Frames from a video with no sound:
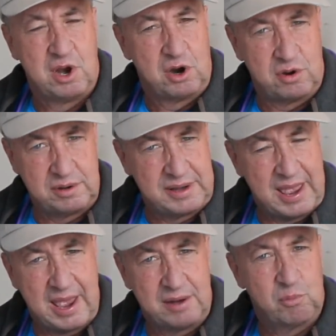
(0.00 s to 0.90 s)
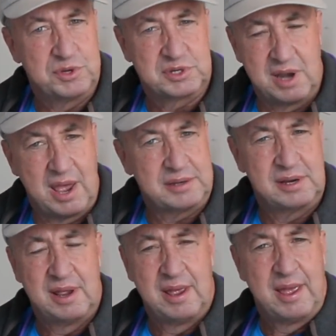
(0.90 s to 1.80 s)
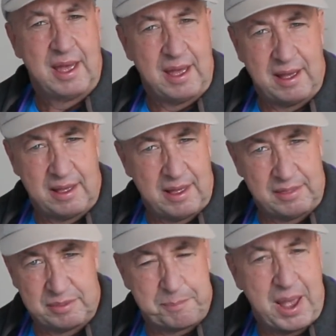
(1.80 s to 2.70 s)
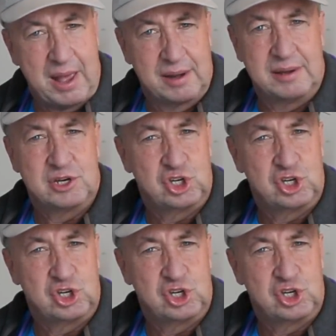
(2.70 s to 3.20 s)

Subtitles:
Her dad was not the pilot.